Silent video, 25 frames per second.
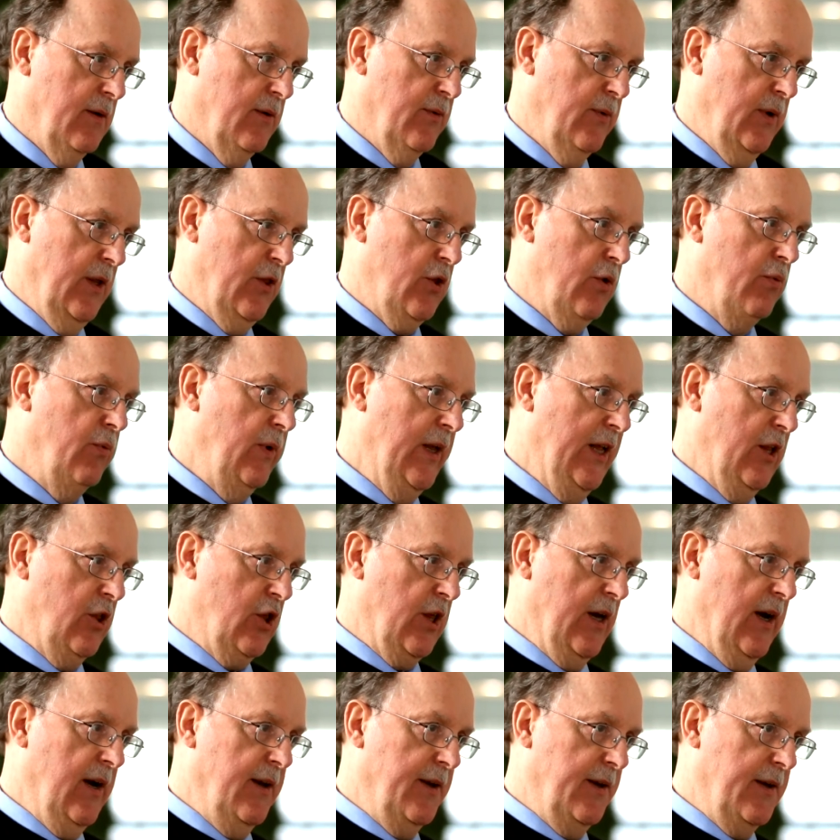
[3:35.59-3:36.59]
which
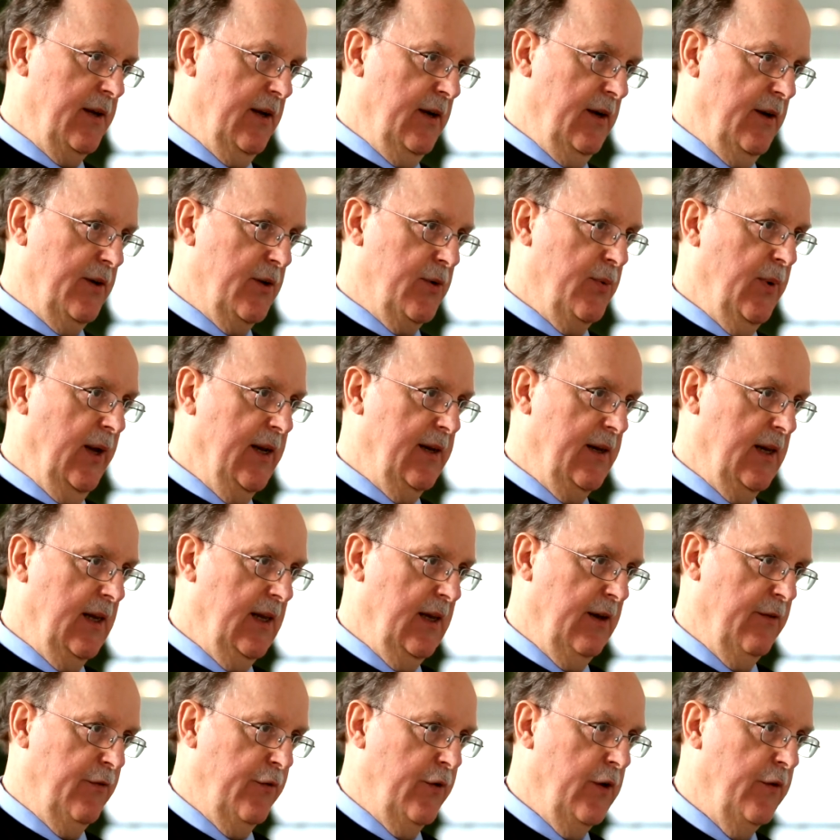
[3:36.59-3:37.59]
reach until
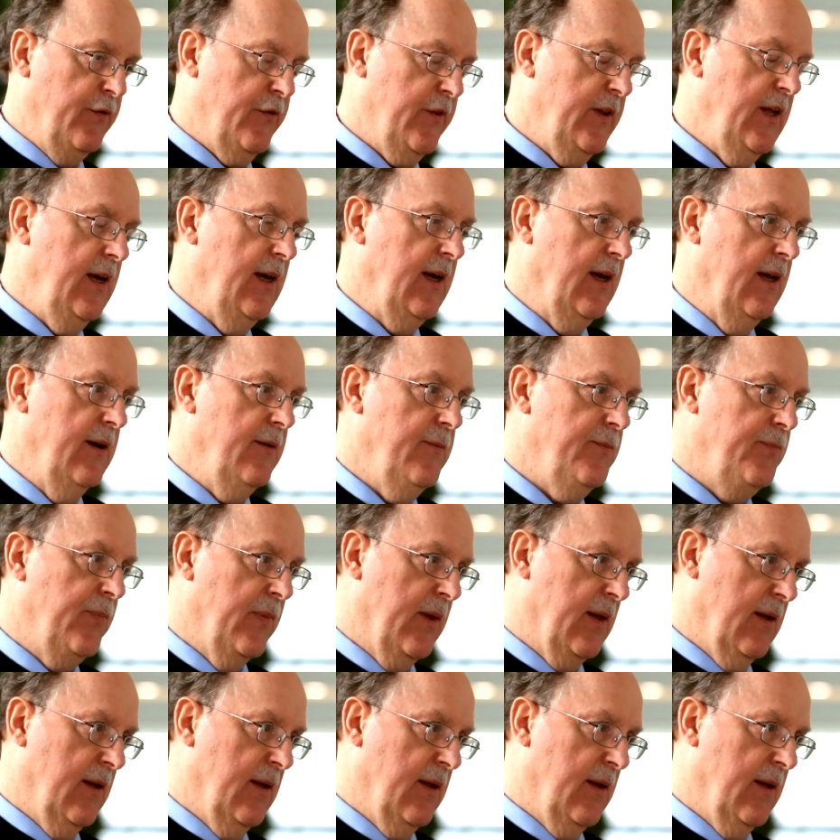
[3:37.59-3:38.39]
2015,